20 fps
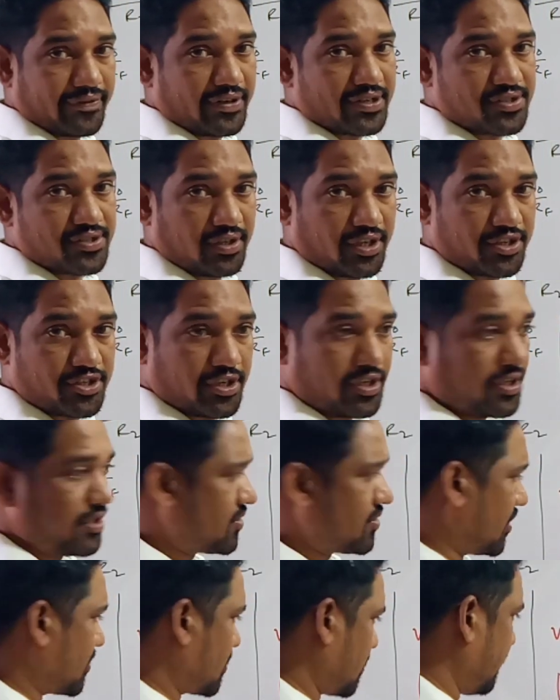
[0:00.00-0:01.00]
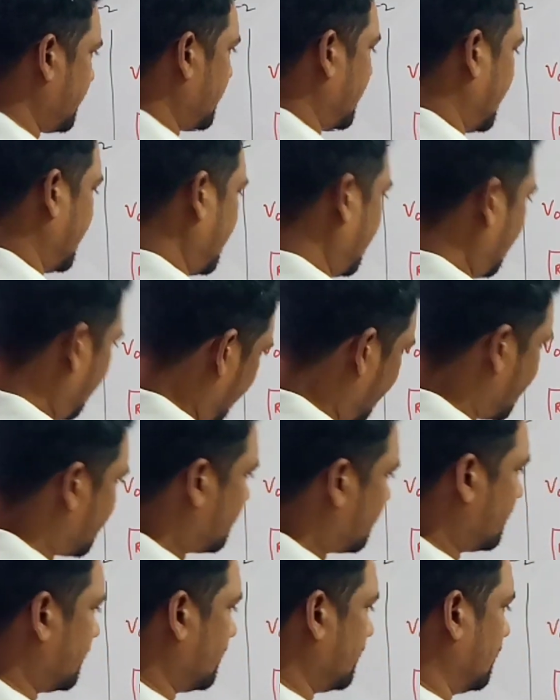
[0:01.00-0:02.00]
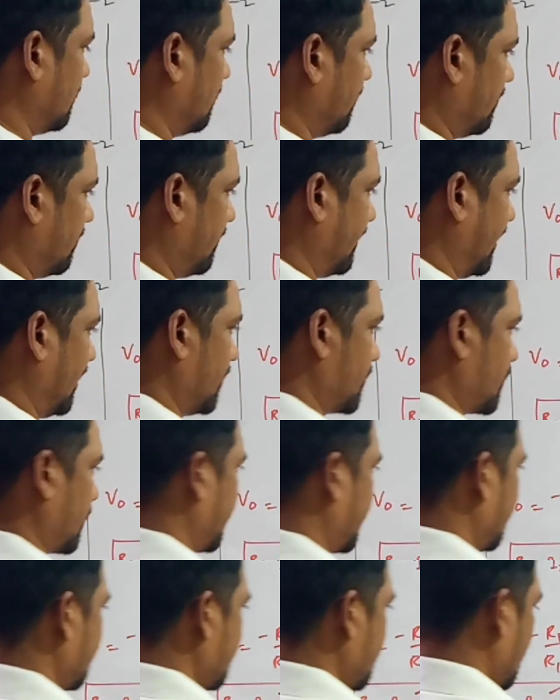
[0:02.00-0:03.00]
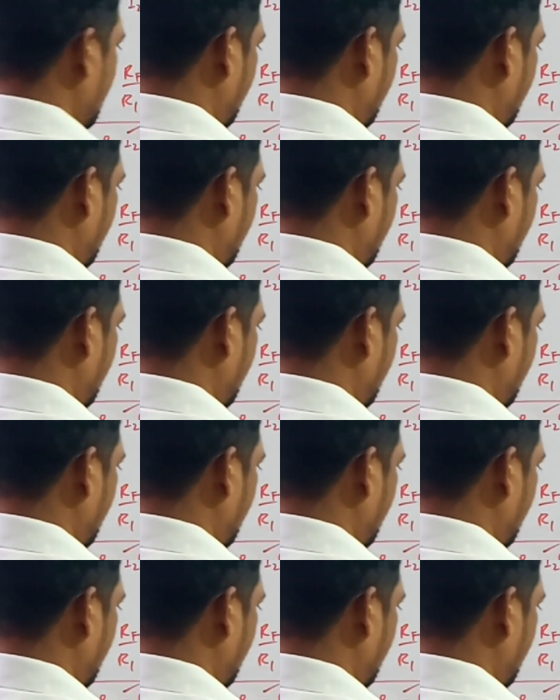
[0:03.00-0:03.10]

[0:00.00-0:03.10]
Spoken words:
are selected in such a way that in other values, okay,